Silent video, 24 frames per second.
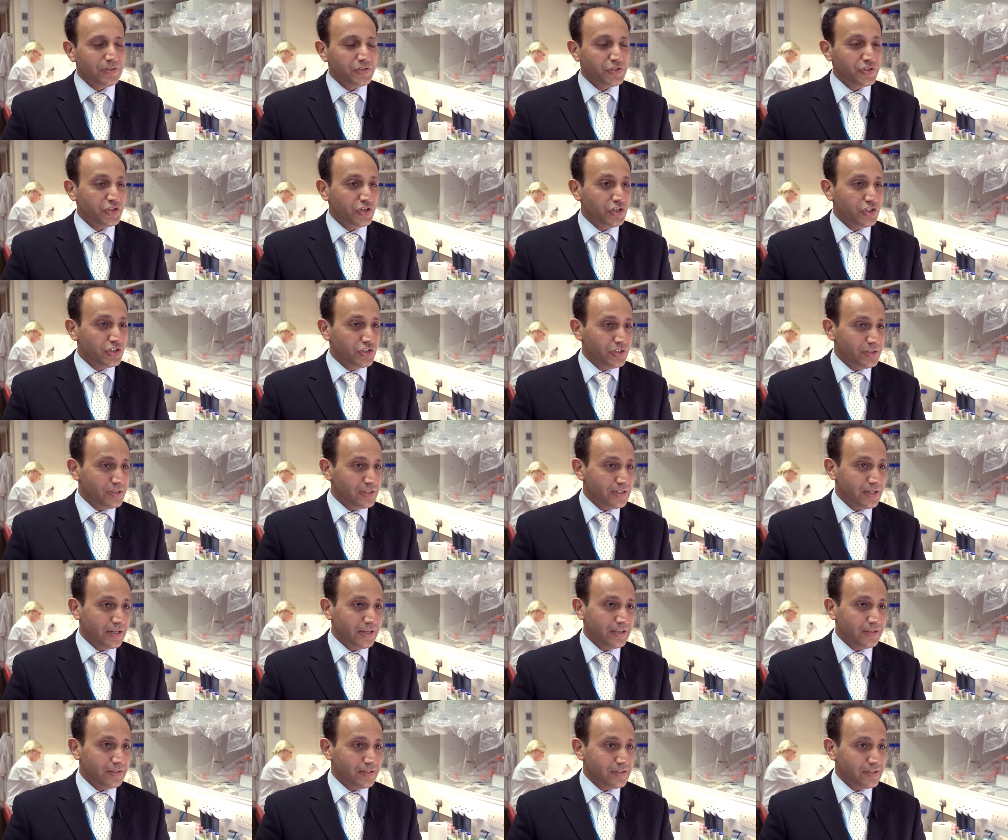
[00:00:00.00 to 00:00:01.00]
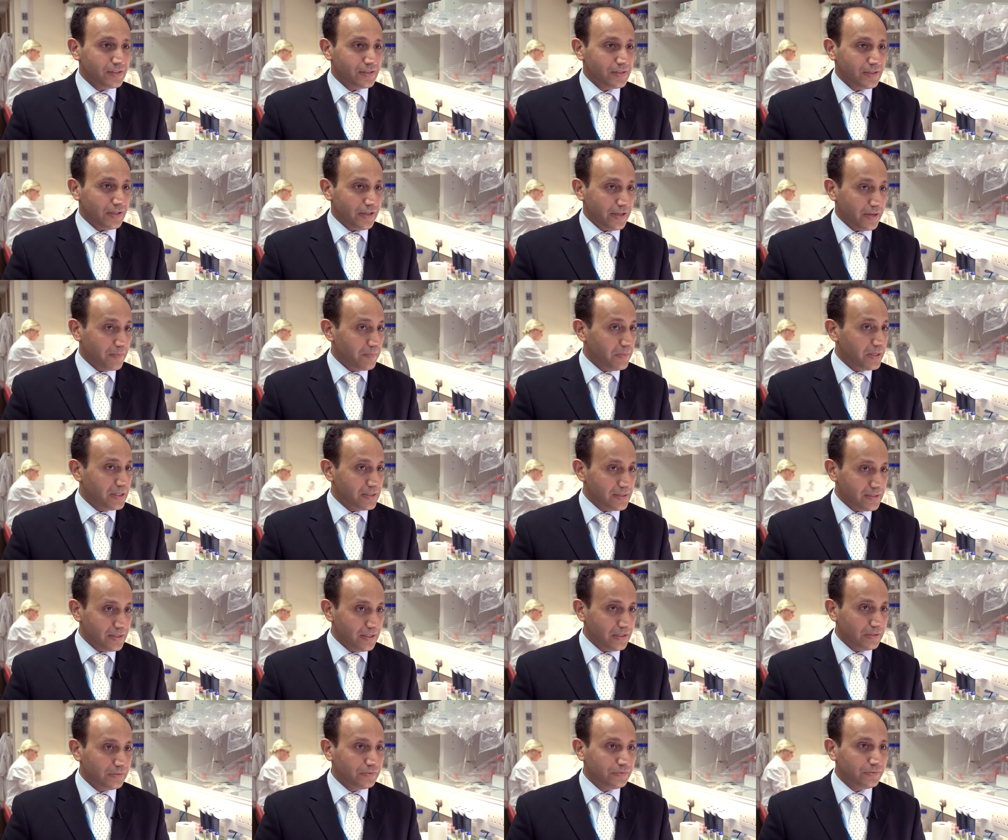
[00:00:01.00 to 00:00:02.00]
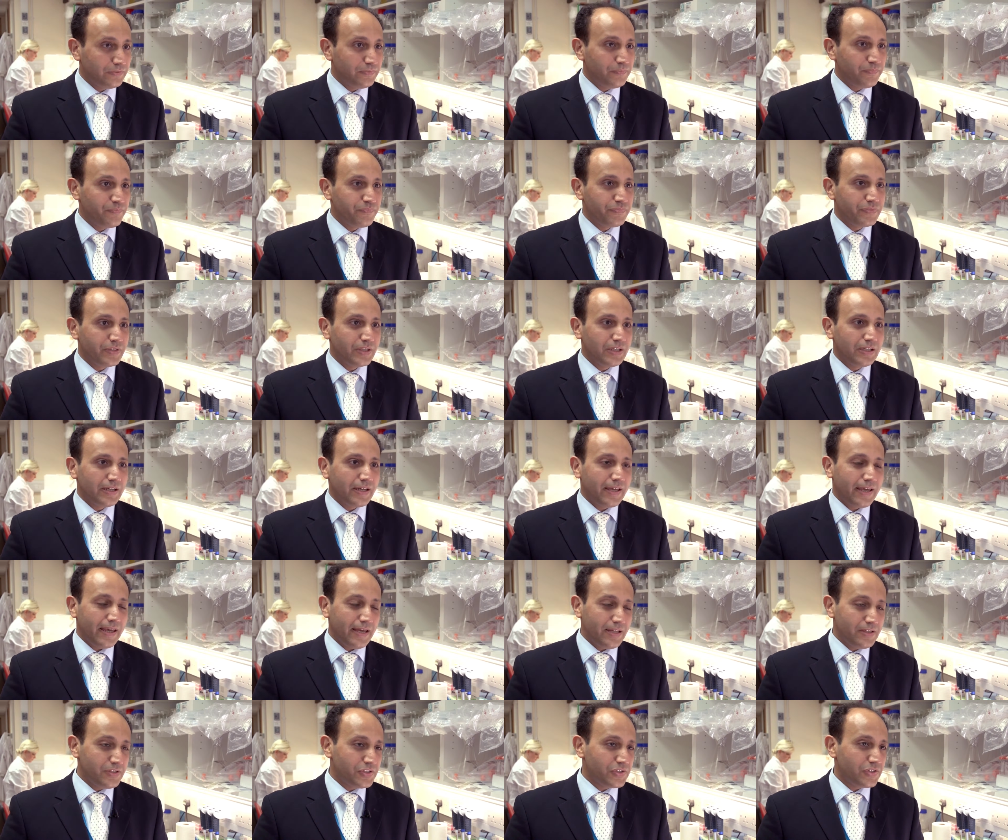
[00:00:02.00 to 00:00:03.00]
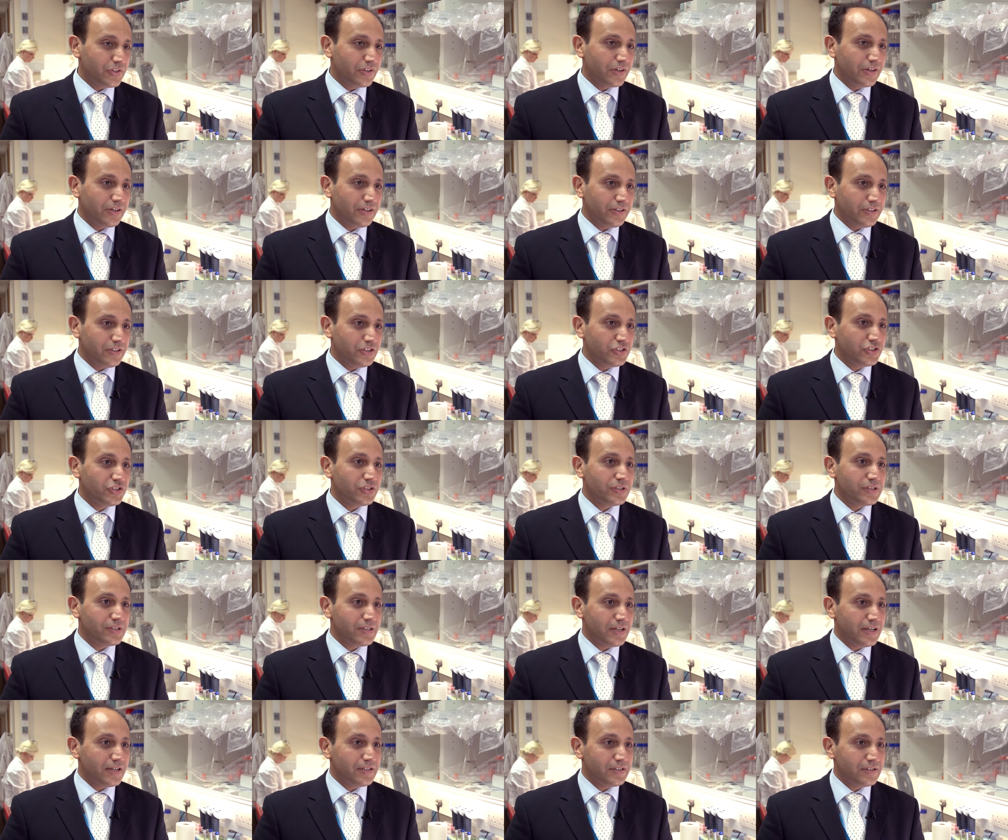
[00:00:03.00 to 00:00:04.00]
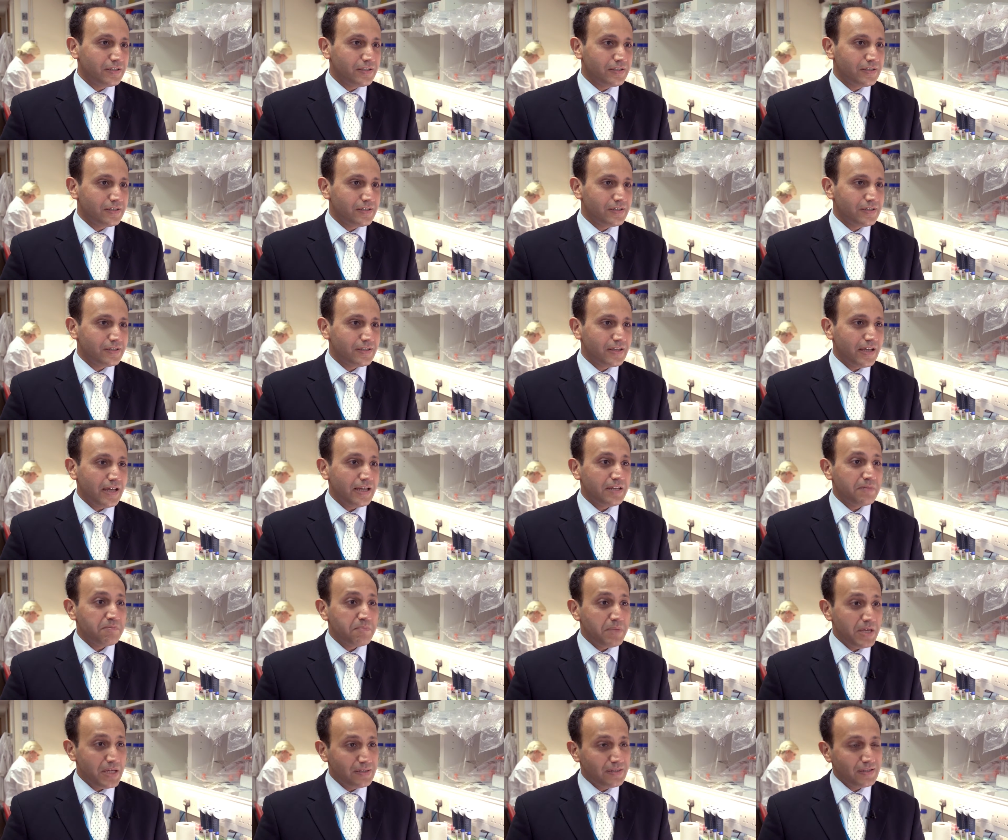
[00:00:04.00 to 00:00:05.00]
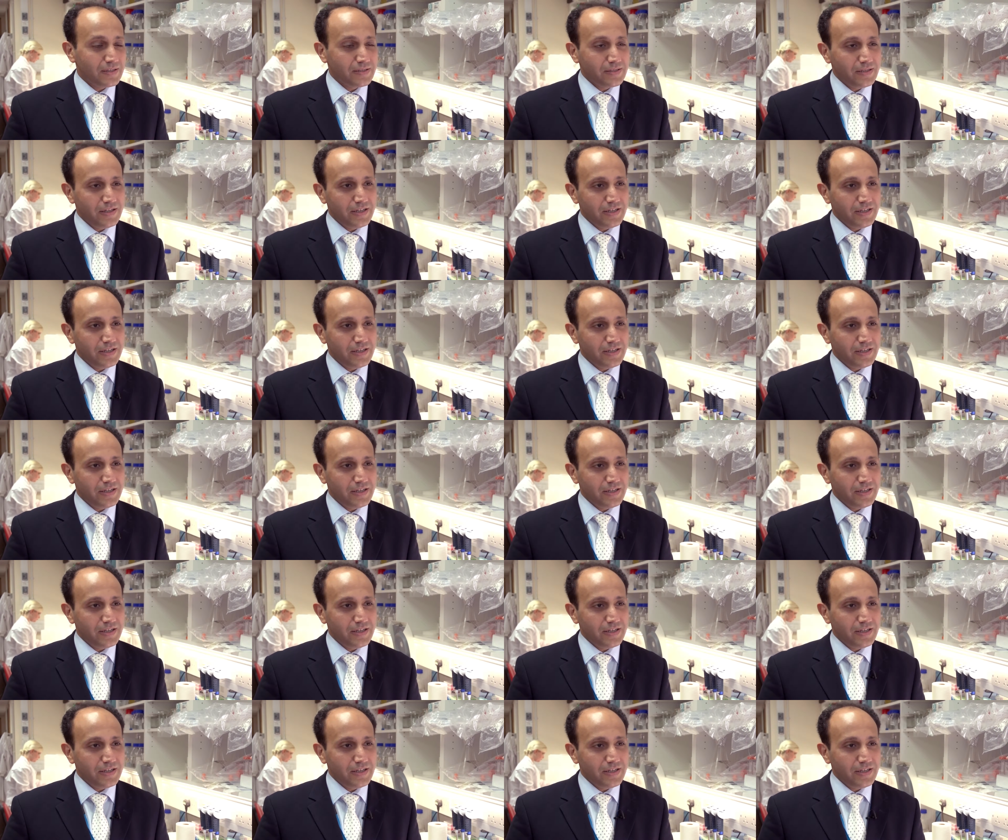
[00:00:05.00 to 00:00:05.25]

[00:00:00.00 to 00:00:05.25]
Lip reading: surgeon scientists like myself, cancer clinician scientists, and basic